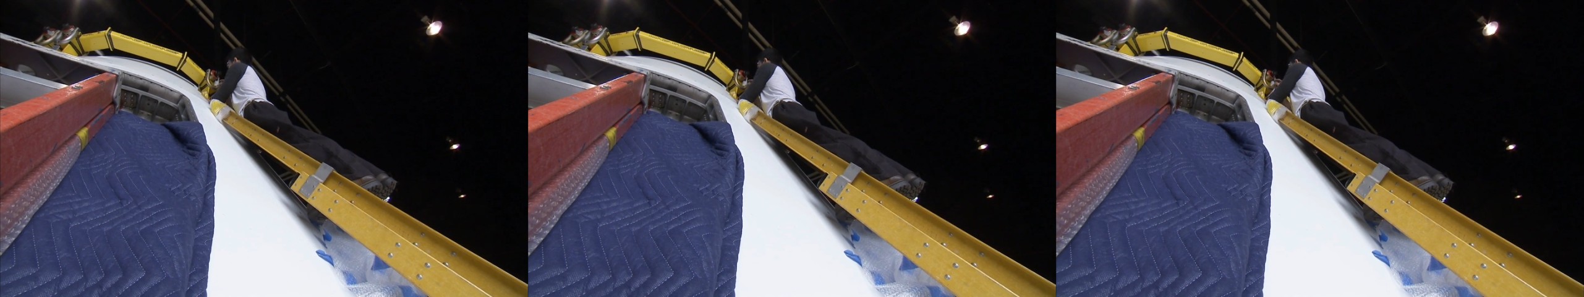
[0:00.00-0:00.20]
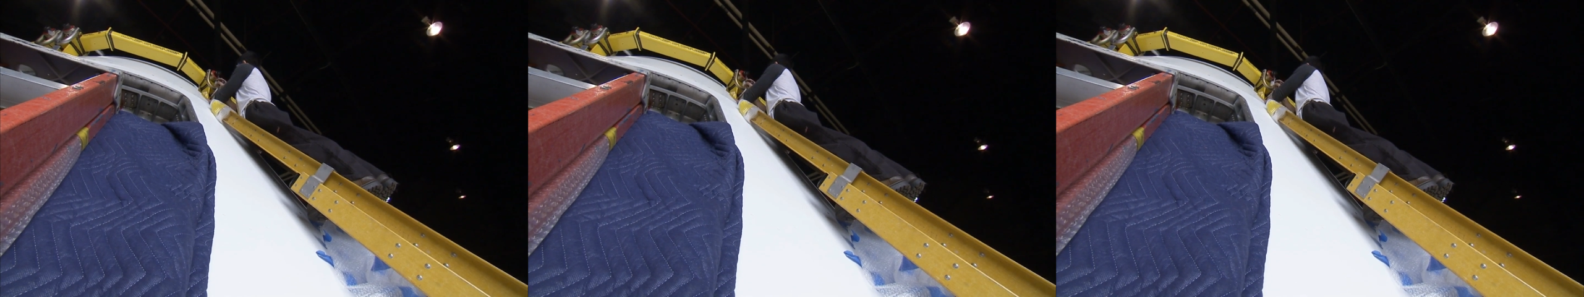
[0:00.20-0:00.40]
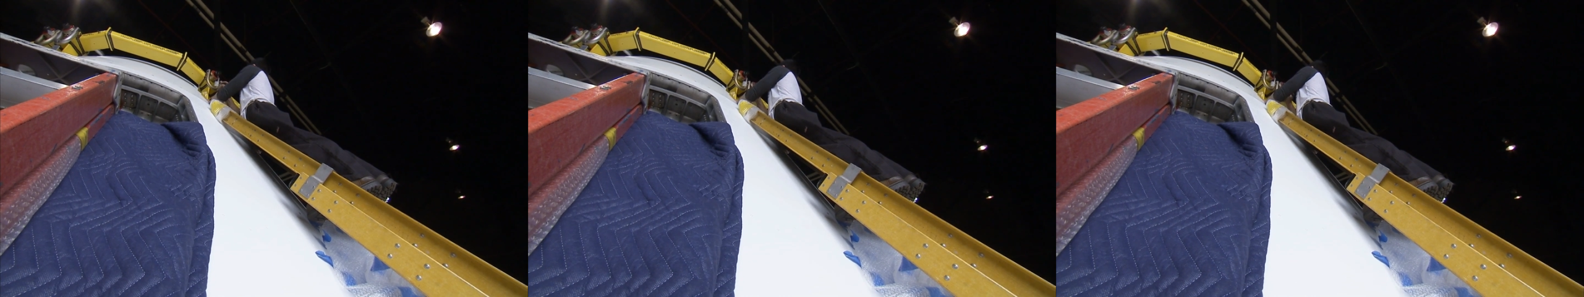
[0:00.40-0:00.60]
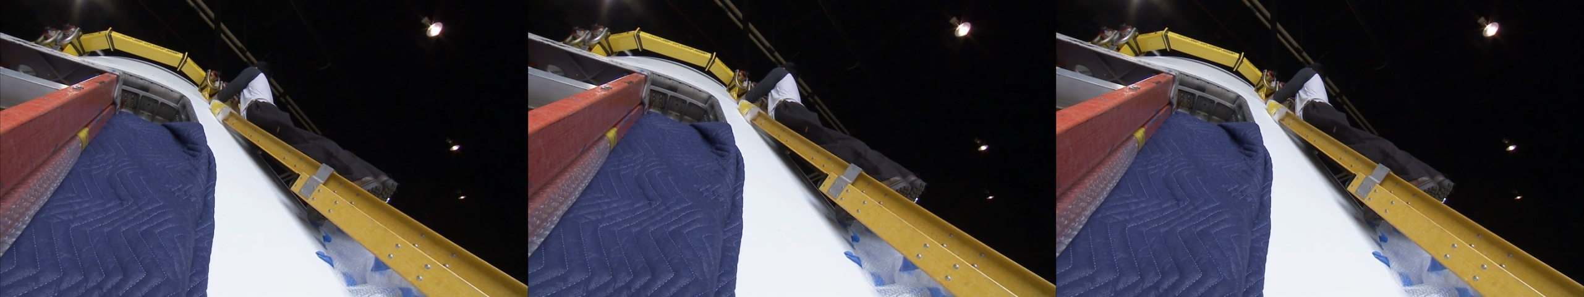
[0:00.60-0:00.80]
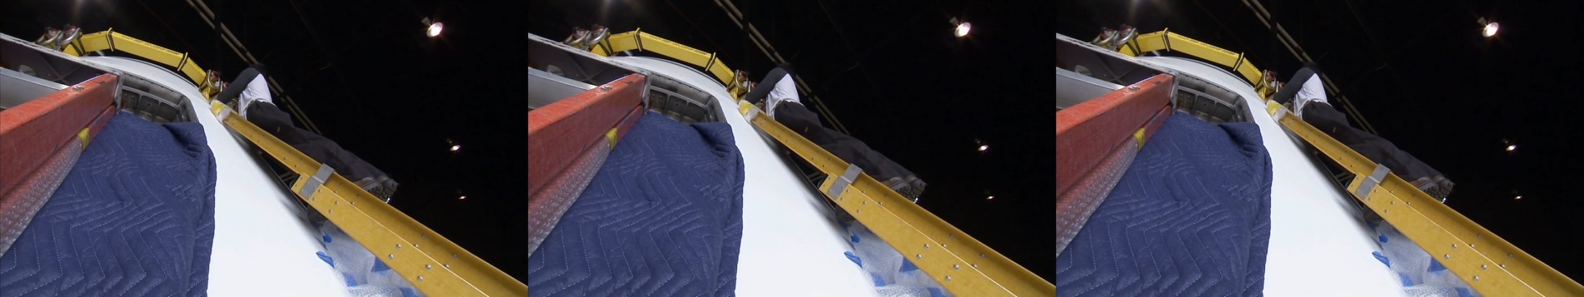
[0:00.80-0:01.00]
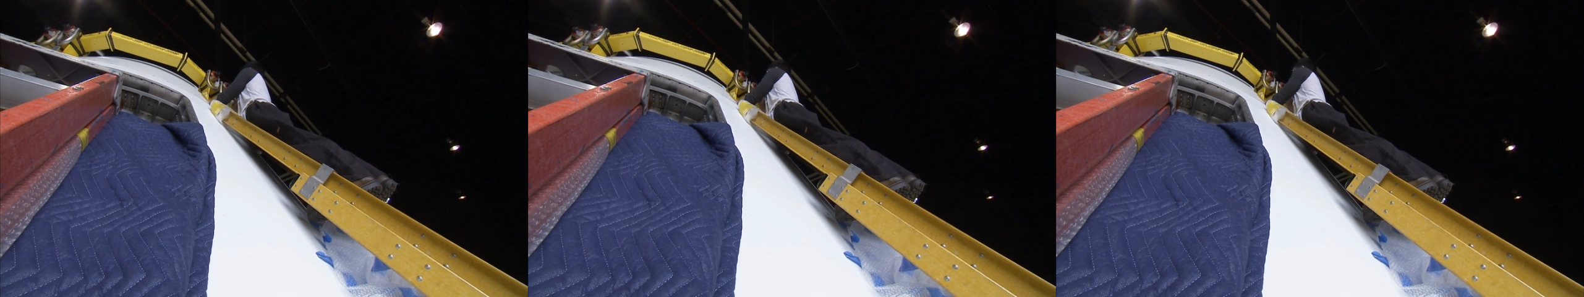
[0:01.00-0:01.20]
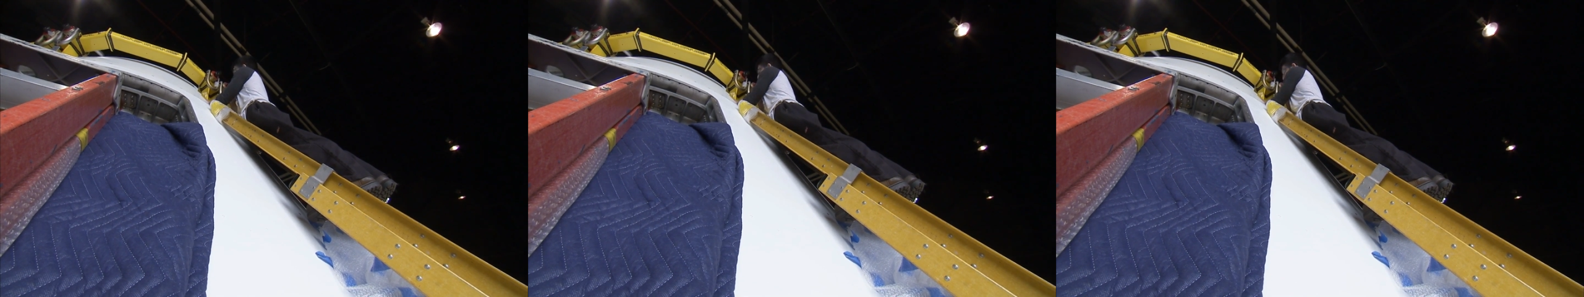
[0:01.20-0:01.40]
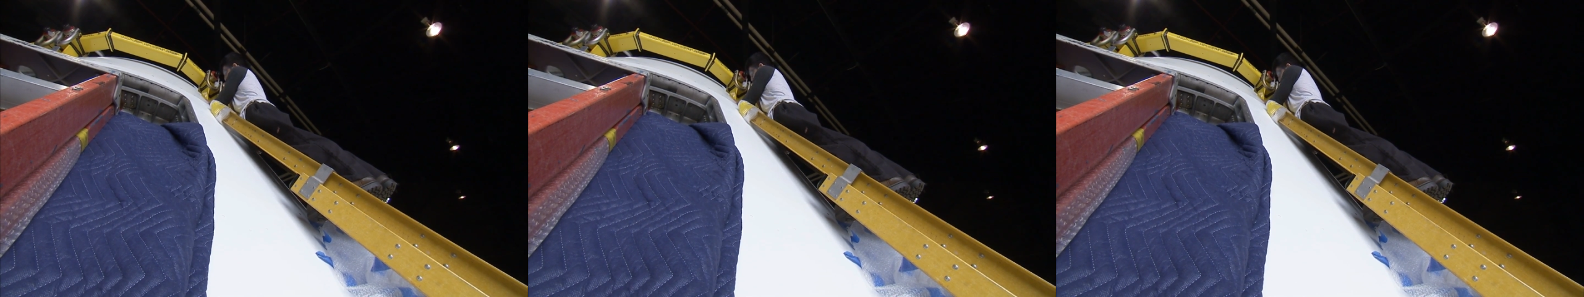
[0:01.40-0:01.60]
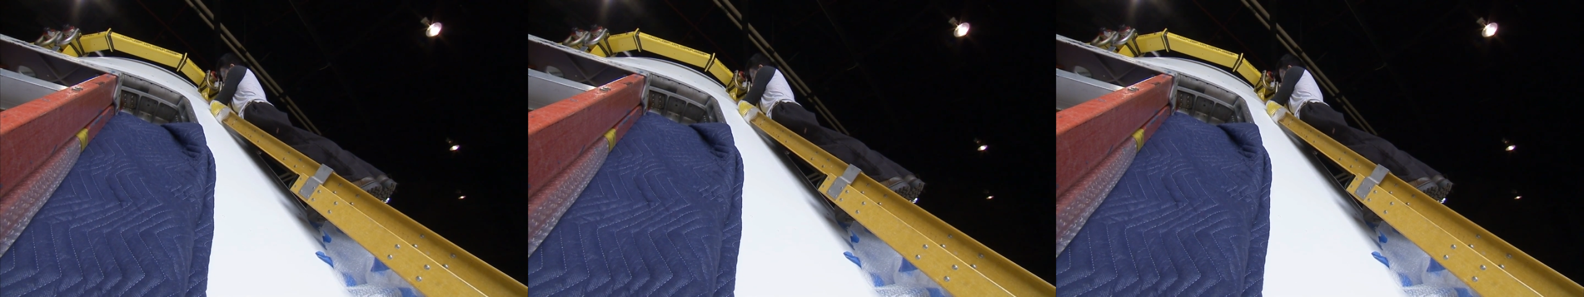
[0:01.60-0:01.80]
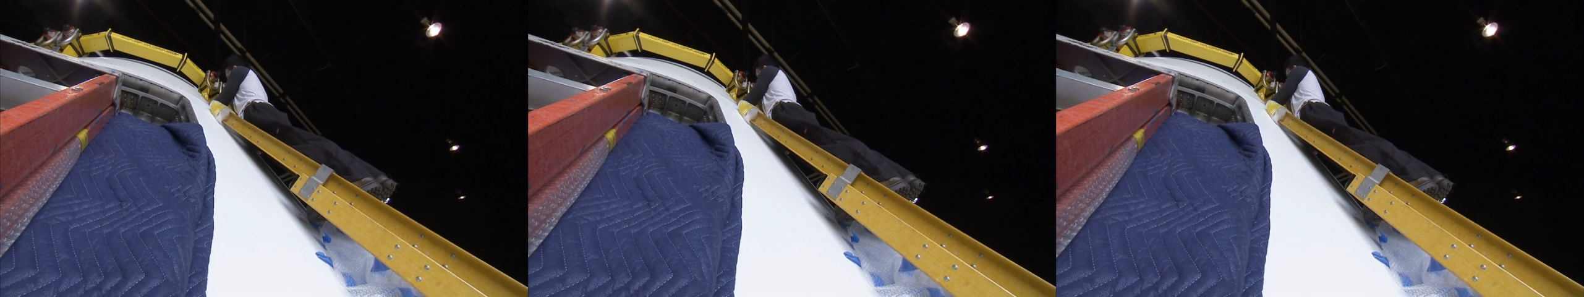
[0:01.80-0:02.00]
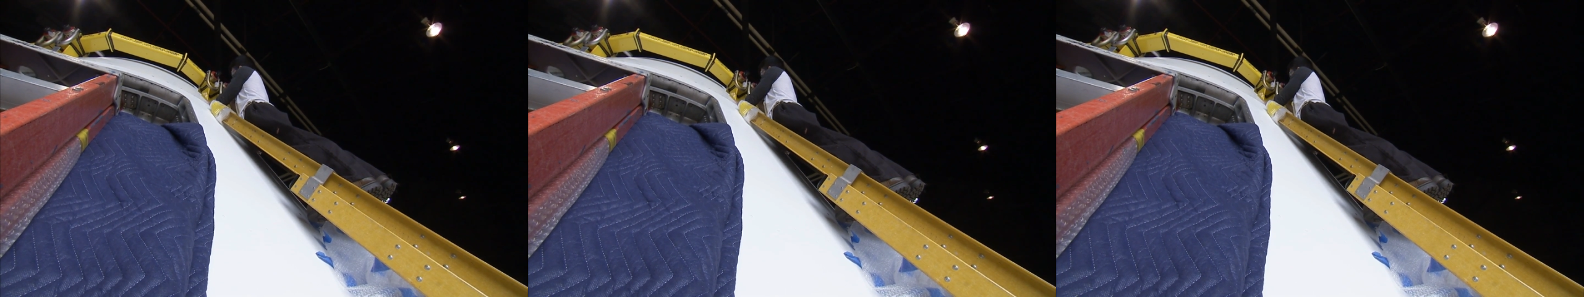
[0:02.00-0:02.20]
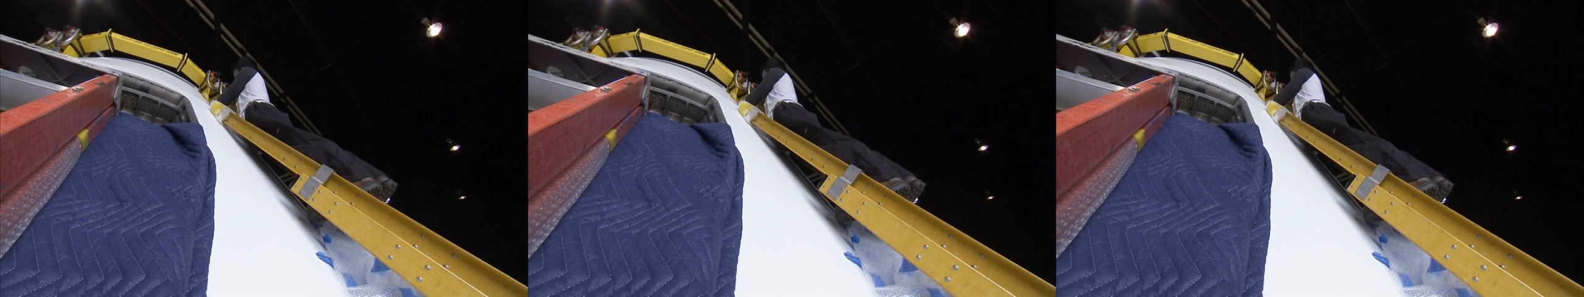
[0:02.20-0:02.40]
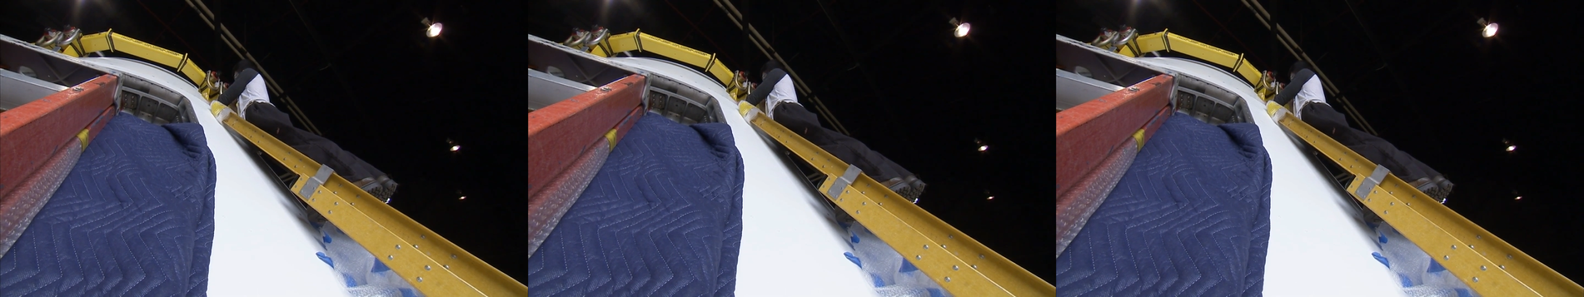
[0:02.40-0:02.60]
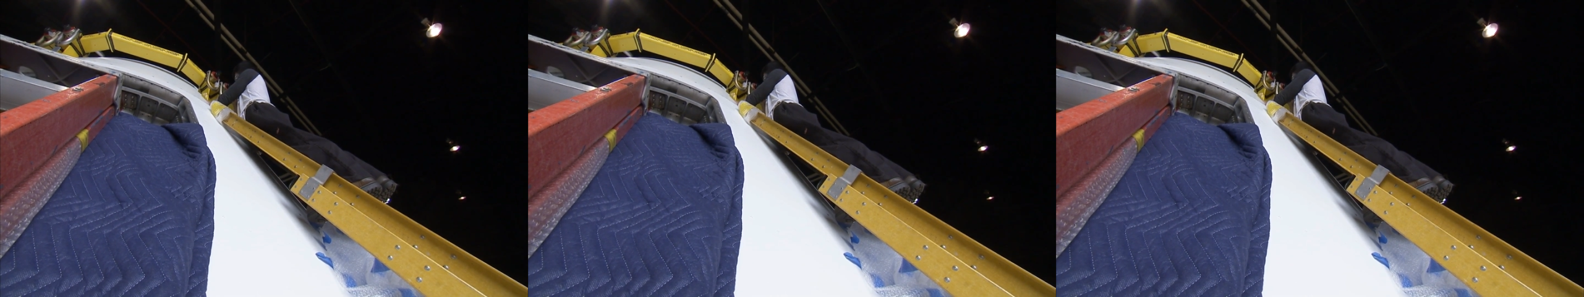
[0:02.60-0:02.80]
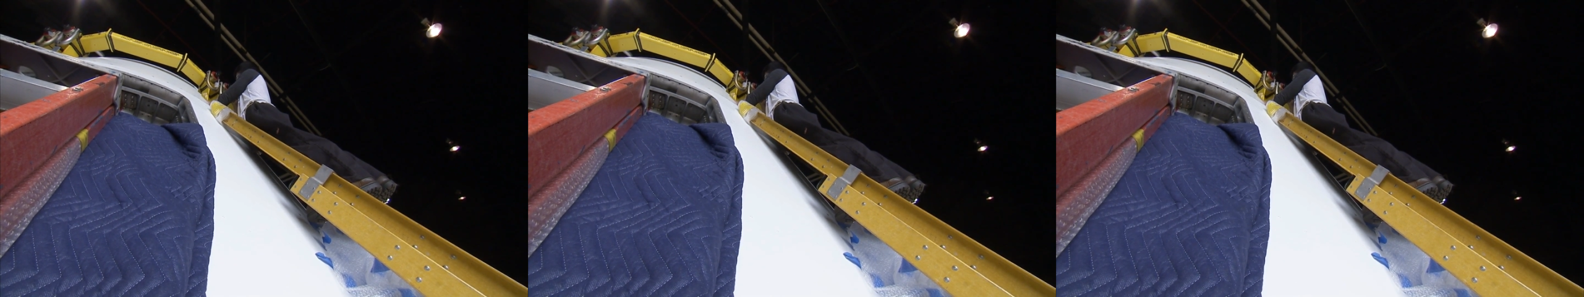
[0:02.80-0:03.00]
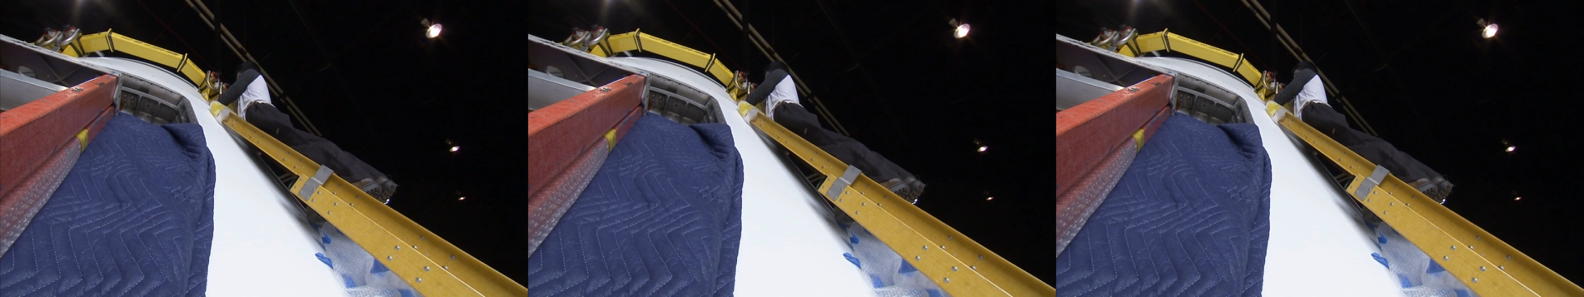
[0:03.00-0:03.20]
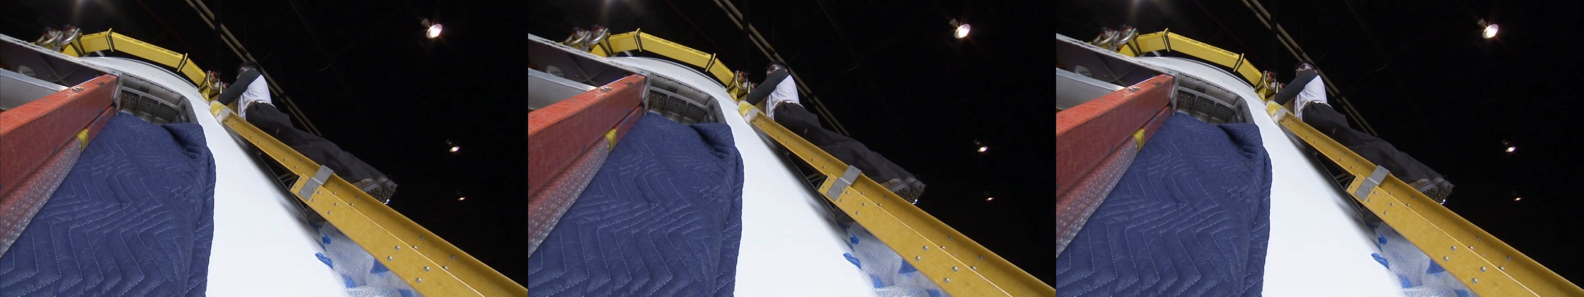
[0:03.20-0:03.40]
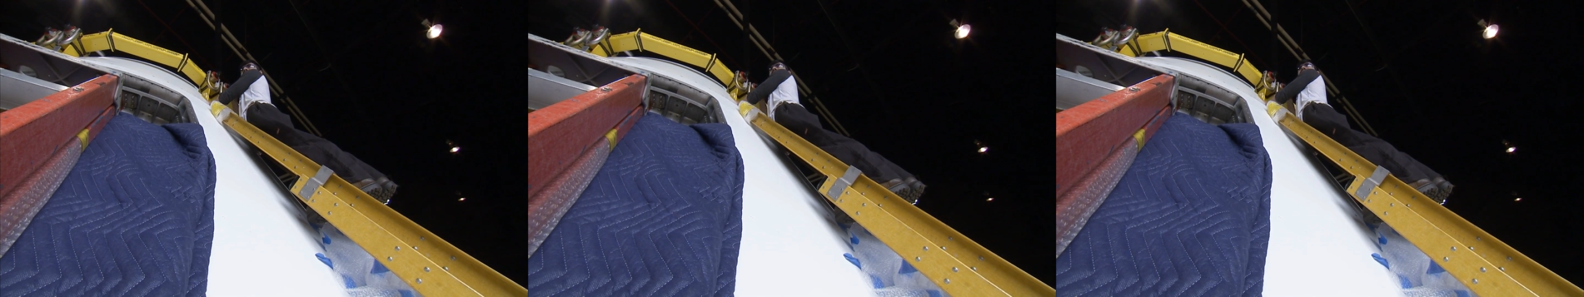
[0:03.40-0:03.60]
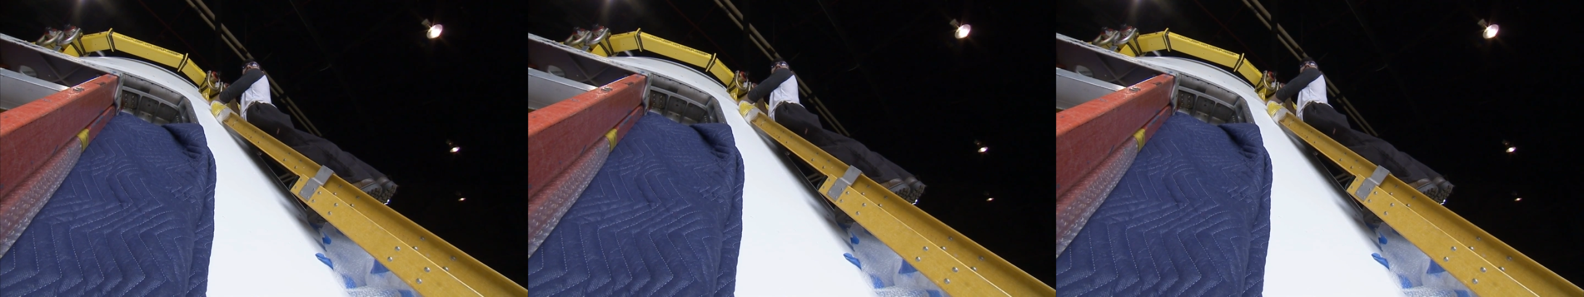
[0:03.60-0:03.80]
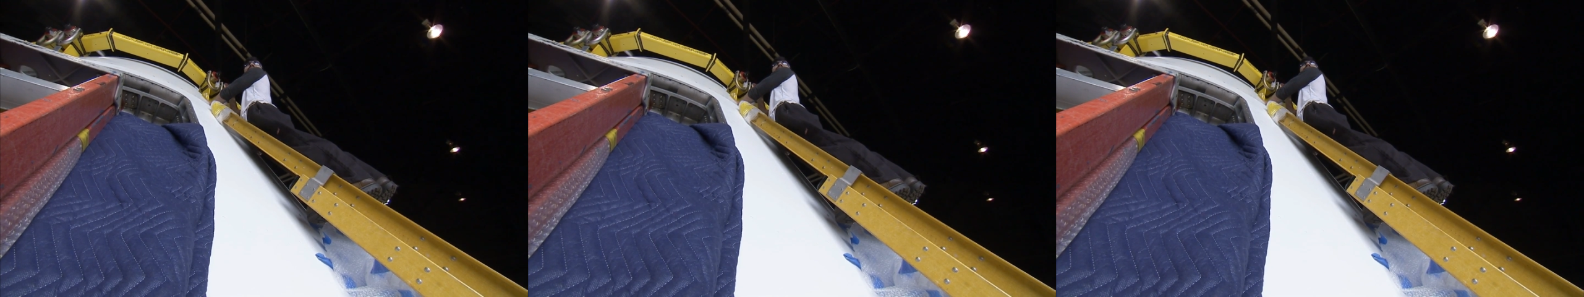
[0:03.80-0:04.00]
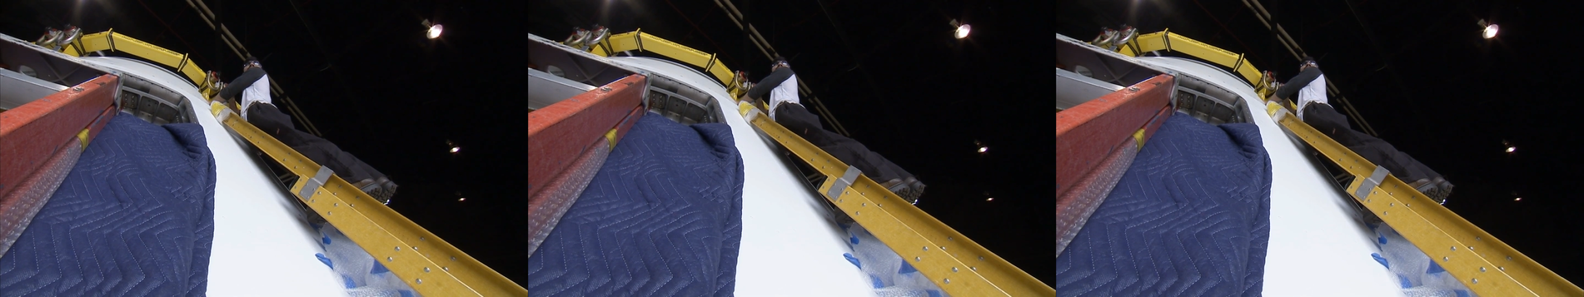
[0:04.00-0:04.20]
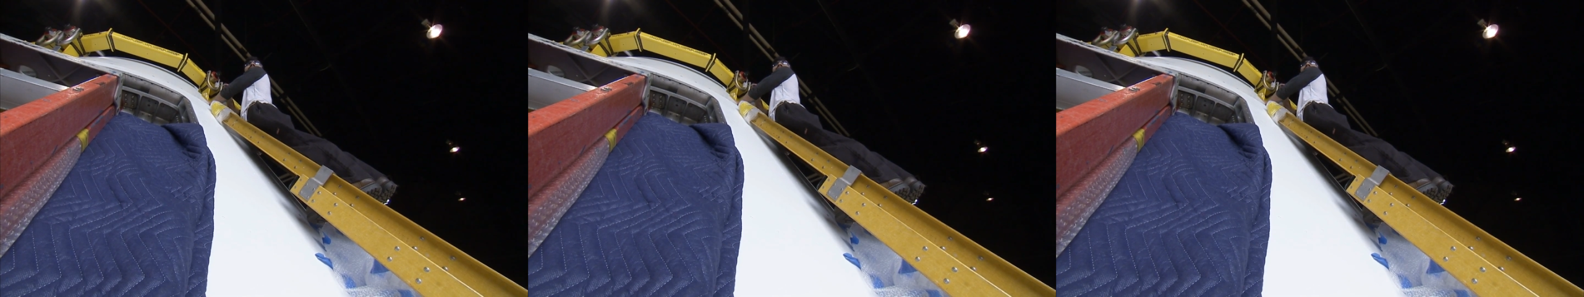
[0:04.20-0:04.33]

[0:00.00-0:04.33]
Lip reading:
No face is visible, so there are no lips to read.